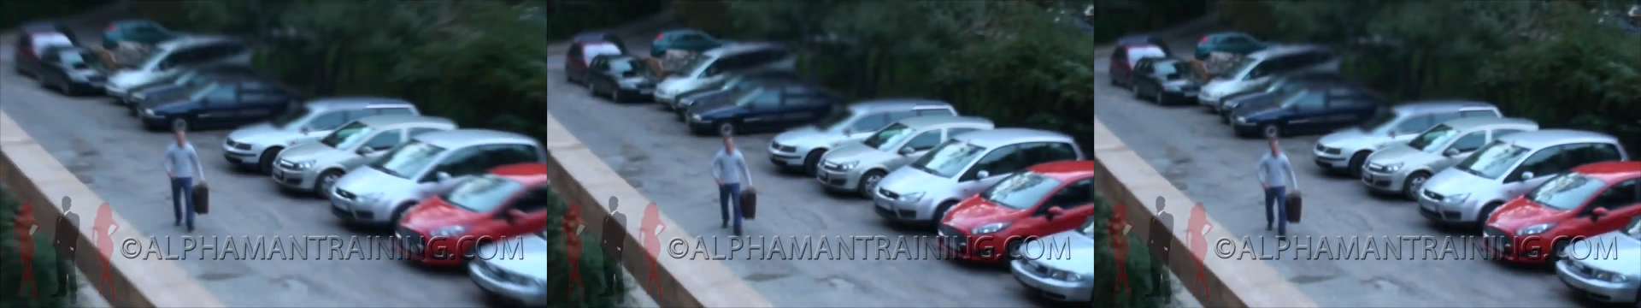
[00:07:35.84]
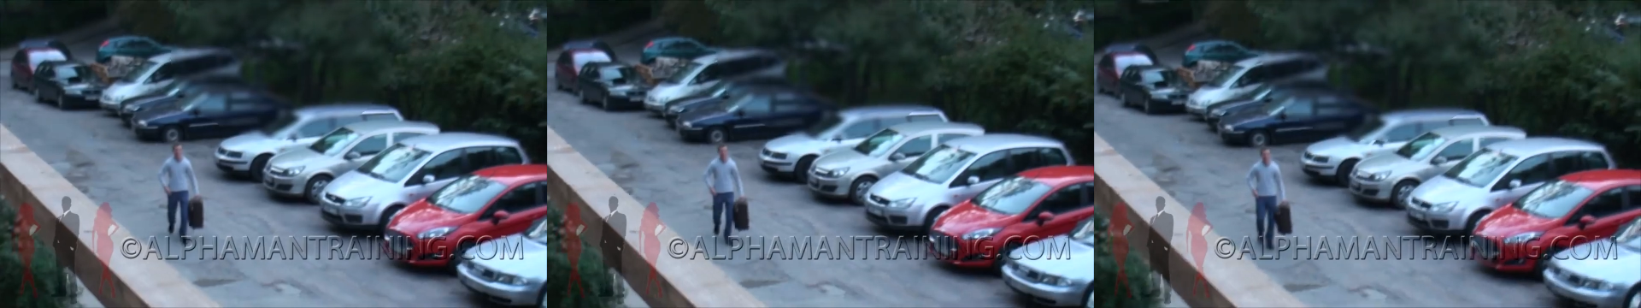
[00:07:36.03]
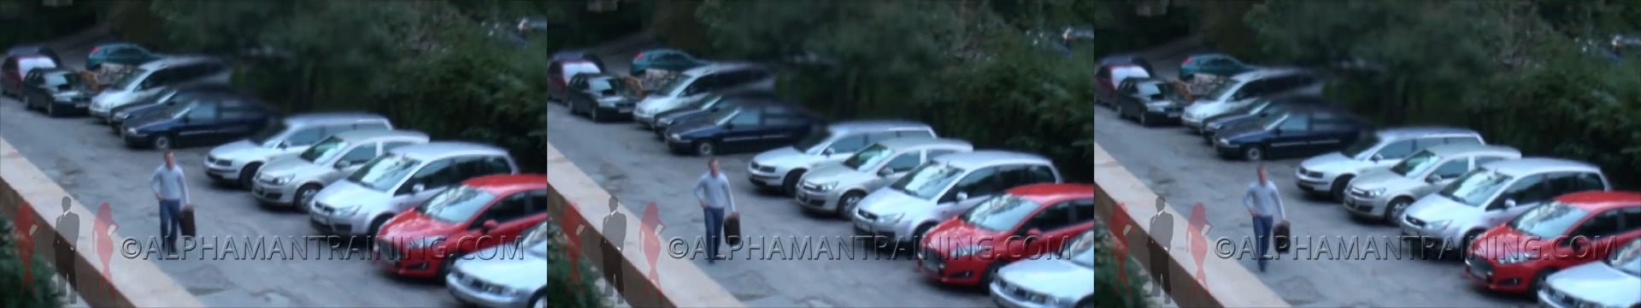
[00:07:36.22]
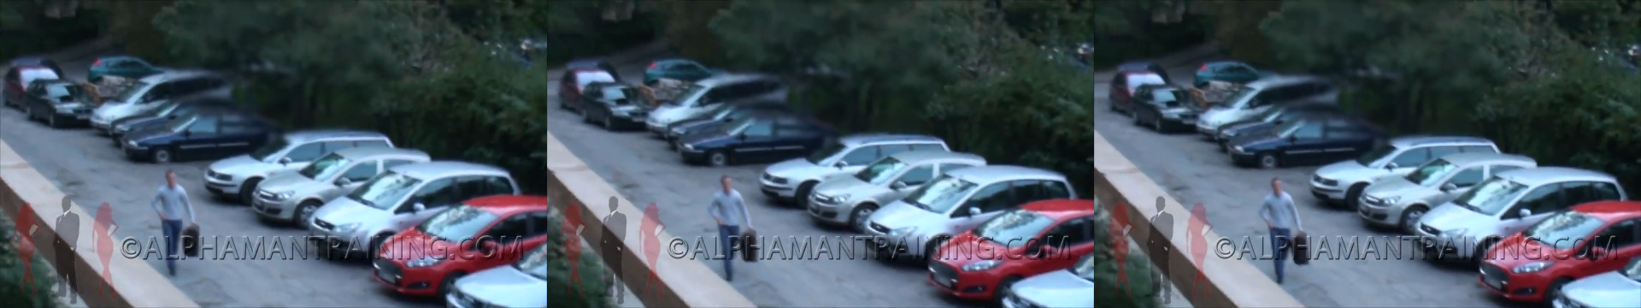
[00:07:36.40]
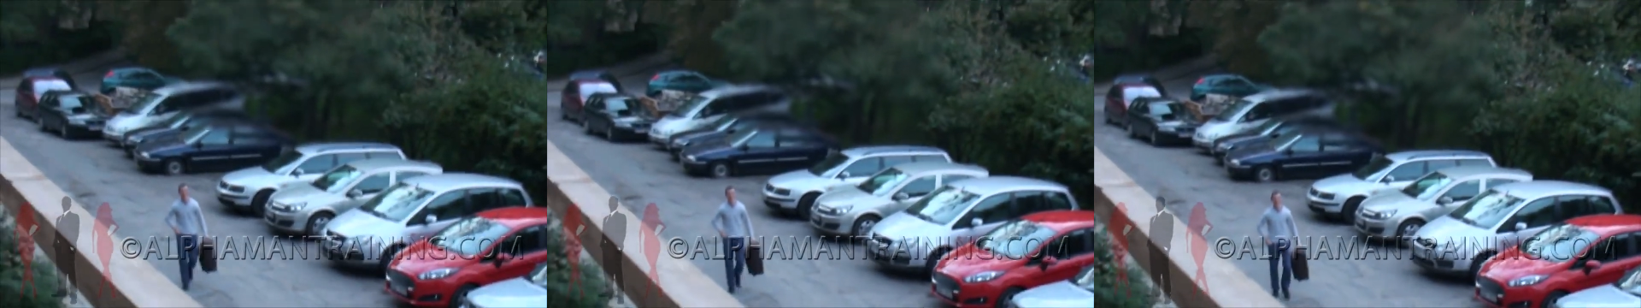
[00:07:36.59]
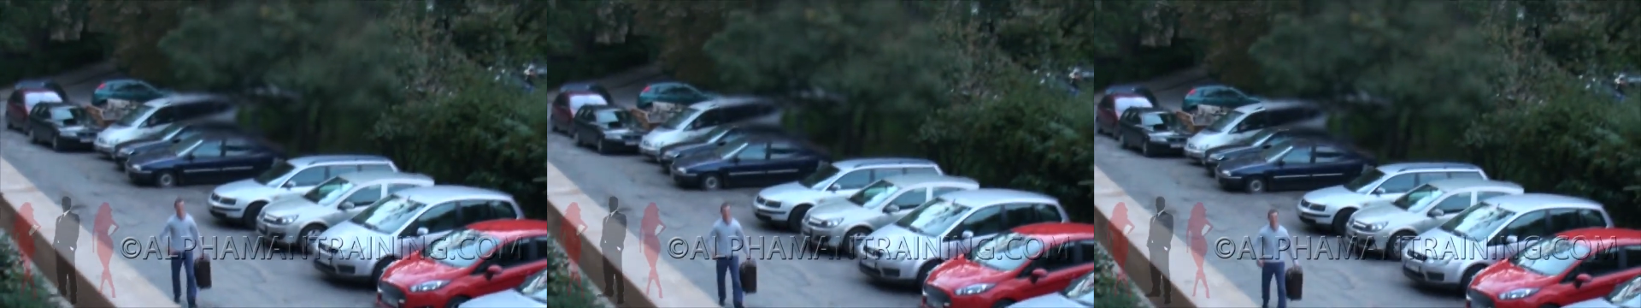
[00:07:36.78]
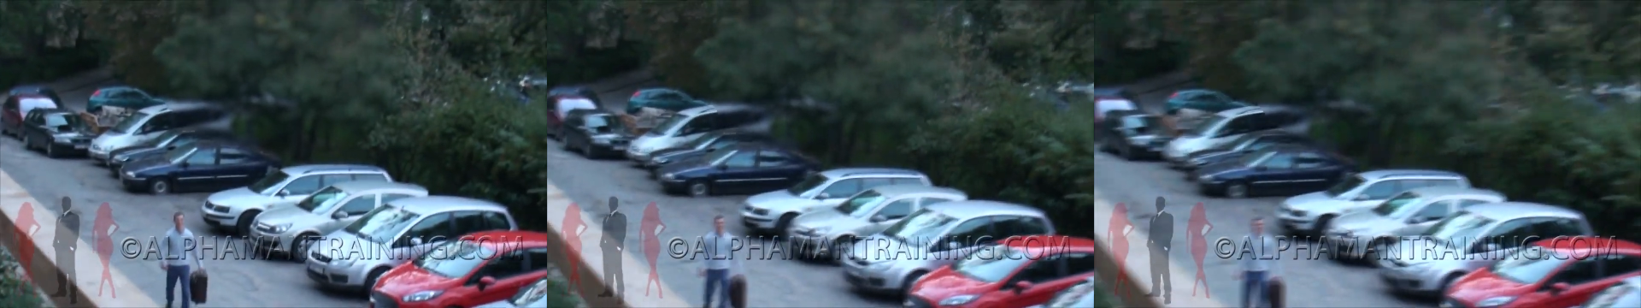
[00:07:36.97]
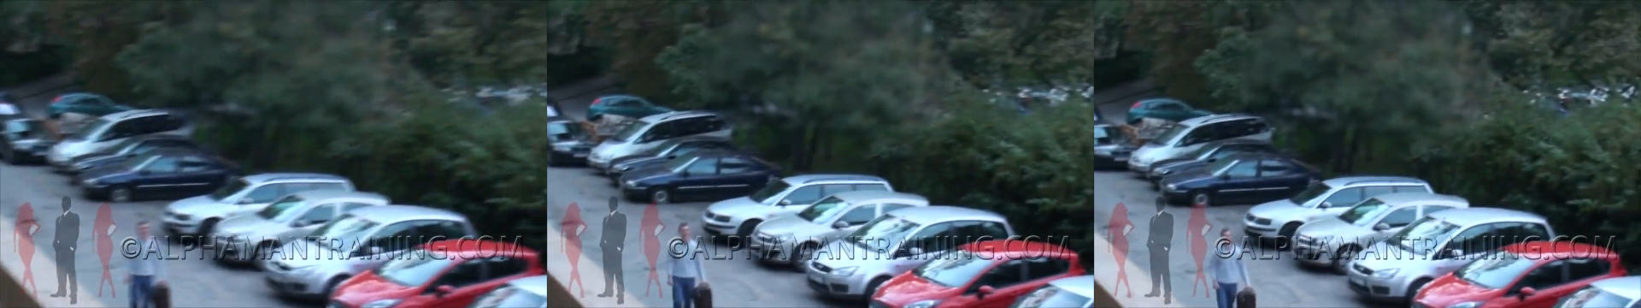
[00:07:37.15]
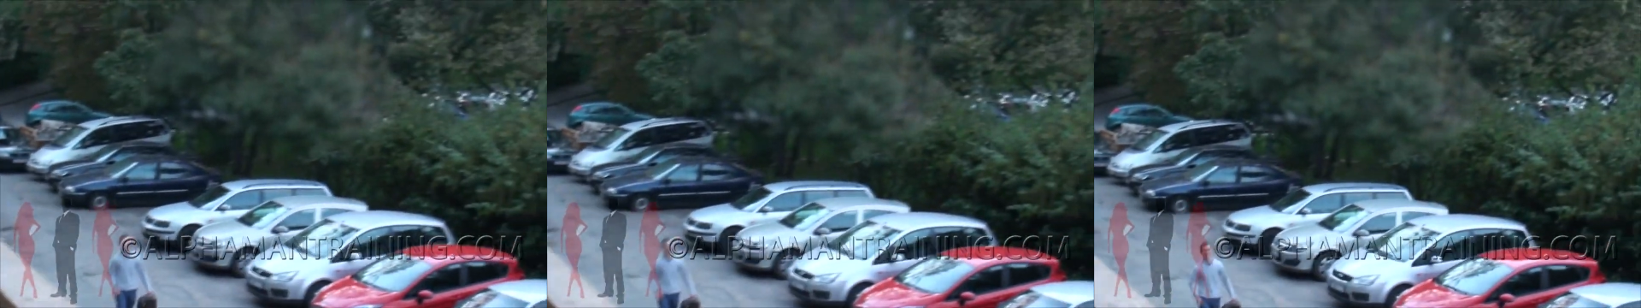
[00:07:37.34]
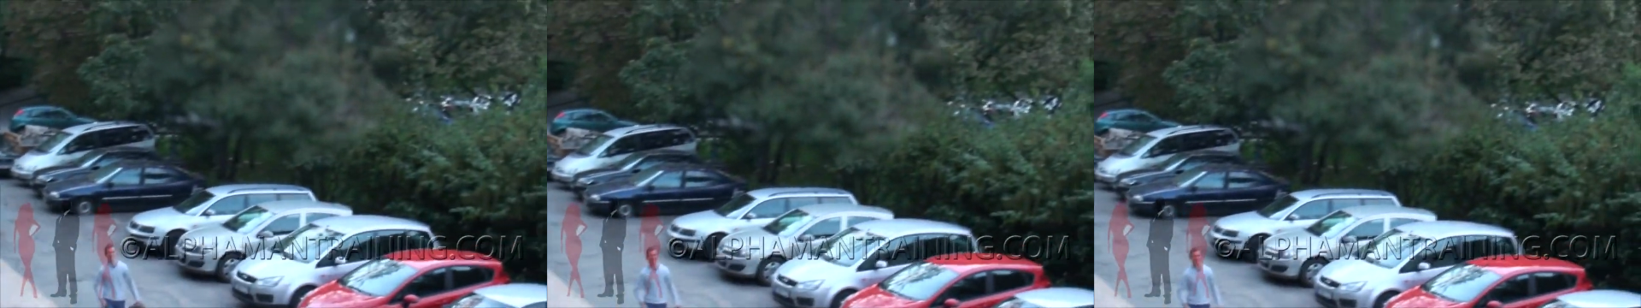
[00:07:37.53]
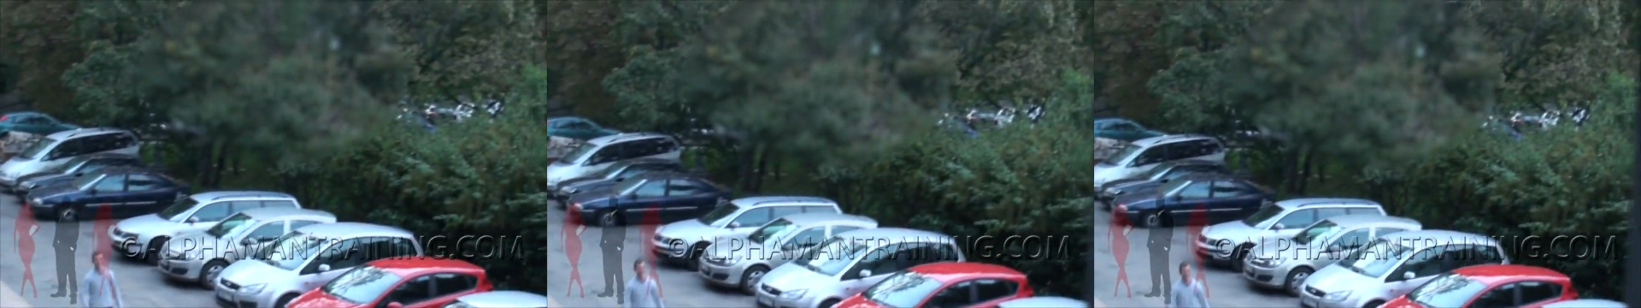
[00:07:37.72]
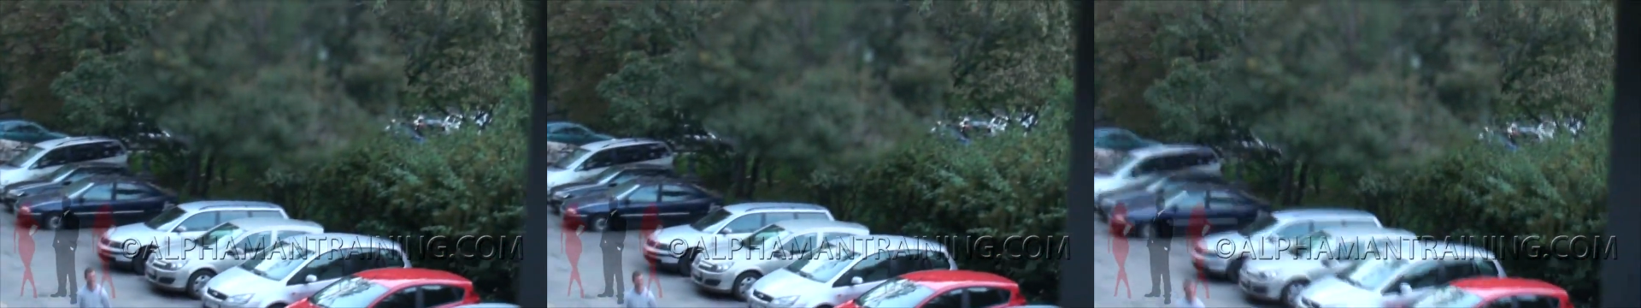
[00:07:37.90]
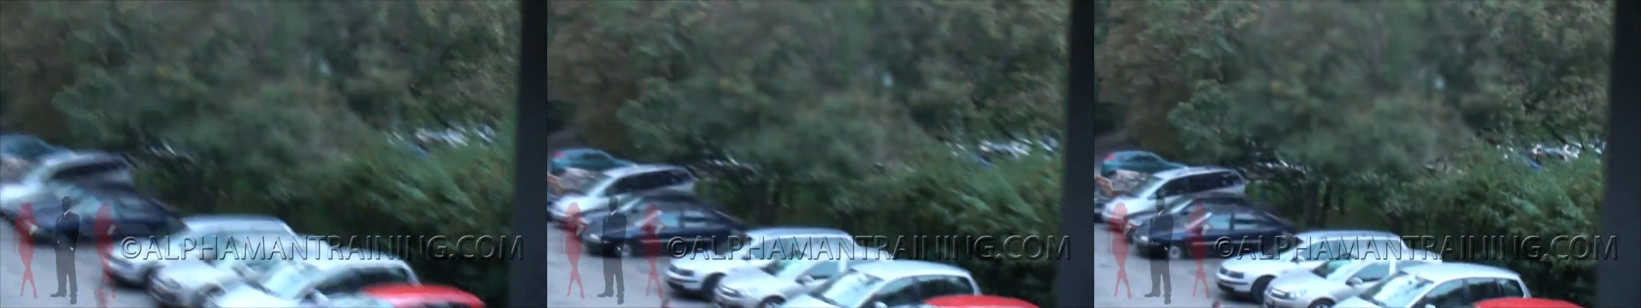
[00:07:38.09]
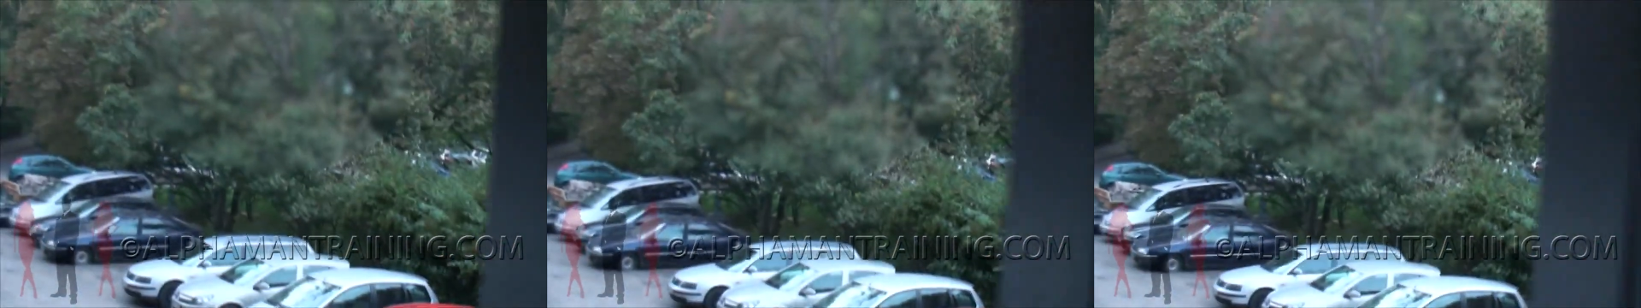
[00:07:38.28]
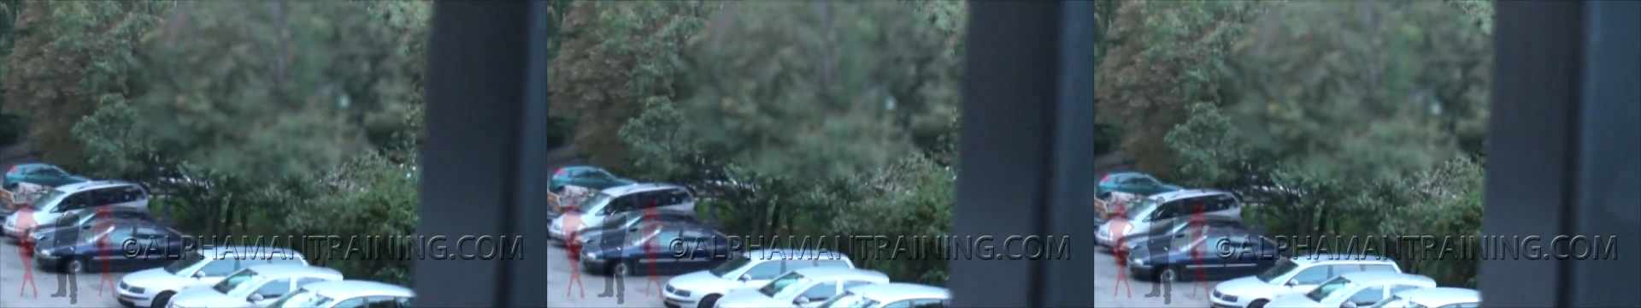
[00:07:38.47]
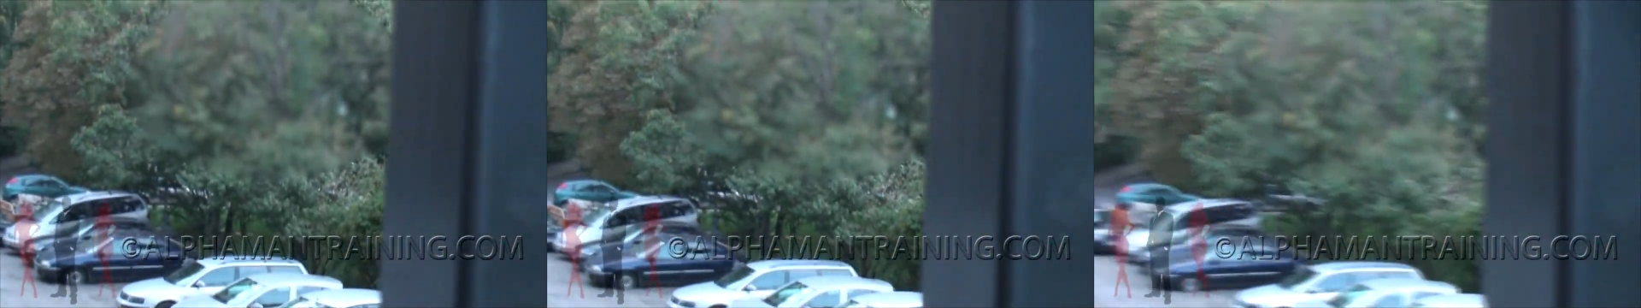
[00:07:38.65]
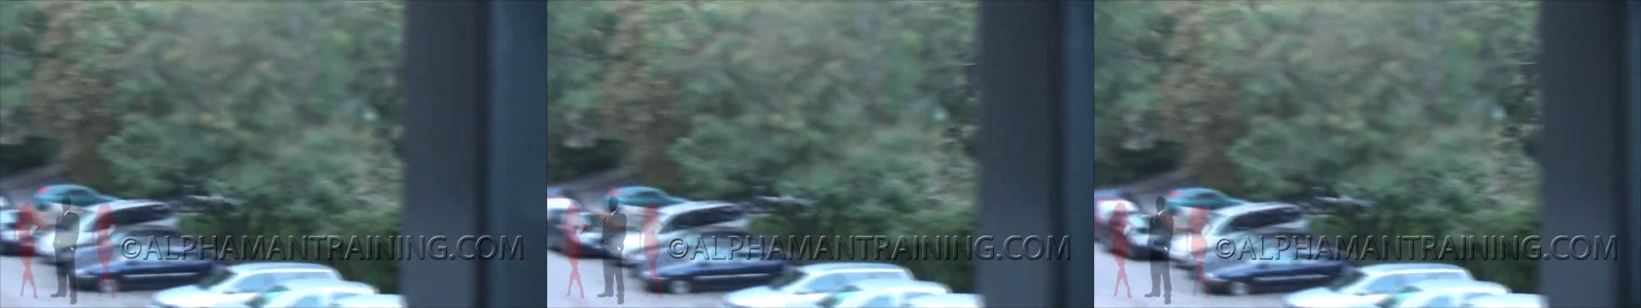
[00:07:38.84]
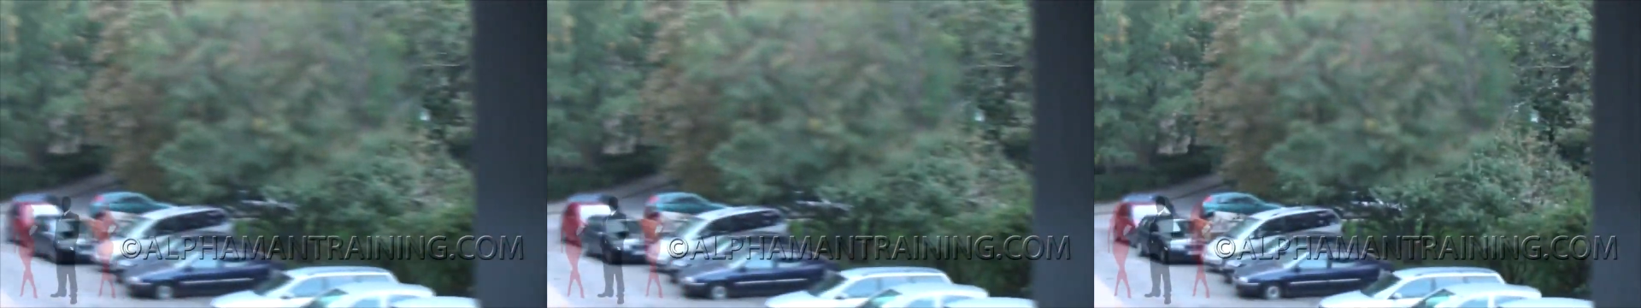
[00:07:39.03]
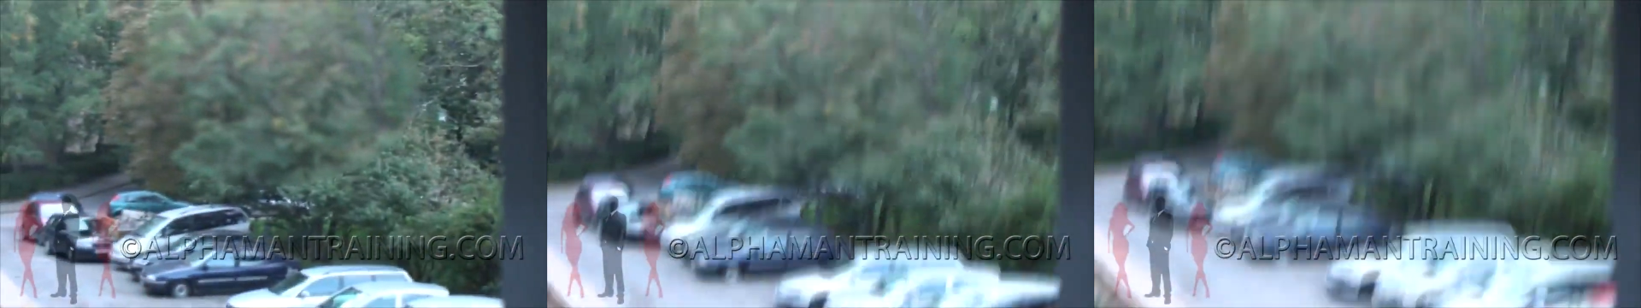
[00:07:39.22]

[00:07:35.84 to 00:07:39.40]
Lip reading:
No face is visible, so there are no lips to read.